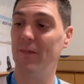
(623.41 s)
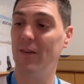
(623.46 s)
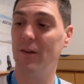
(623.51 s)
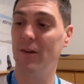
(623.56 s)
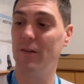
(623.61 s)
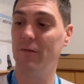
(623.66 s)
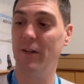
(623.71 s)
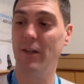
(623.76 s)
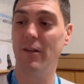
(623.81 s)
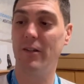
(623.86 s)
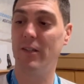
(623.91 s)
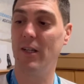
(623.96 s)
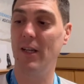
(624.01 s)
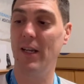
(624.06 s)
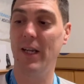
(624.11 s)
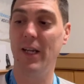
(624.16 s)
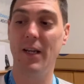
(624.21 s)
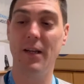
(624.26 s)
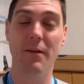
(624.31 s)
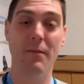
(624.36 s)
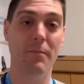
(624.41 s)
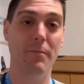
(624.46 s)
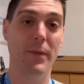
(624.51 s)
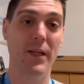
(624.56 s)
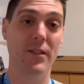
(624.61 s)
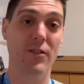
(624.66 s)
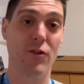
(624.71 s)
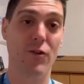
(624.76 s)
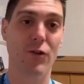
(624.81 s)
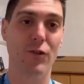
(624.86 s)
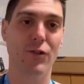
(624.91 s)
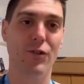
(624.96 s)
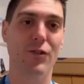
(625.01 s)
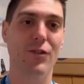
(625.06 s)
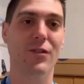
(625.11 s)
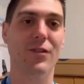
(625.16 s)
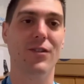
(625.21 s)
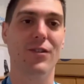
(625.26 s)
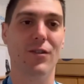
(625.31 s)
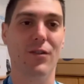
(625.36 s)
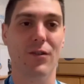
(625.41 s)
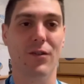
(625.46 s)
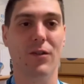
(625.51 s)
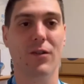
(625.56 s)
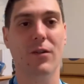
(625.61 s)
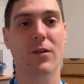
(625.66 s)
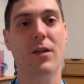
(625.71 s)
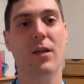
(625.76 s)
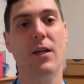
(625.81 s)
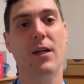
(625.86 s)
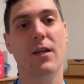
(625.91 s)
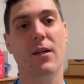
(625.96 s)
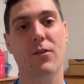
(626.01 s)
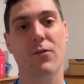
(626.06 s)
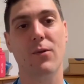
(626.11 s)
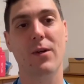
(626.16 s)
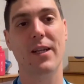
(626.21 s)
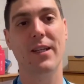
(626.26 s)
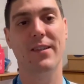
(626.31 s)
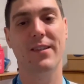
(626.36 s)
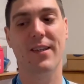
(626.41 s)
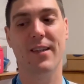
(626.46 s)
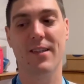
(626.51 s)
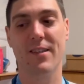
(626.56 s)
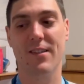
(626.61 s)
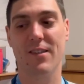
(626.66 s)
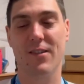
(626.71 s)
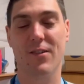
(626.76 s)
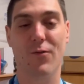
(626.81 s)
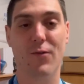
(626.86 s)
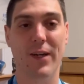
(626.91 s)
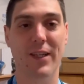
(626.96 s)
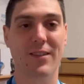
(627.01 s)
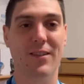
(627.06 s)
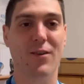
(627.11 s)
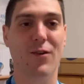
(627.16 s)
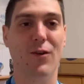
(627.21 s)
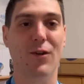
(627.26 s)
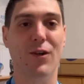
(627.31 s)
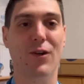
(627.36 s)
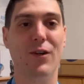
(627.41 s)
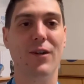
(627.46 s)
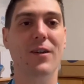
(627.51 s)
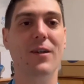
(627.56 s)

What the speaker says: obviously beetroot, so really intense red color.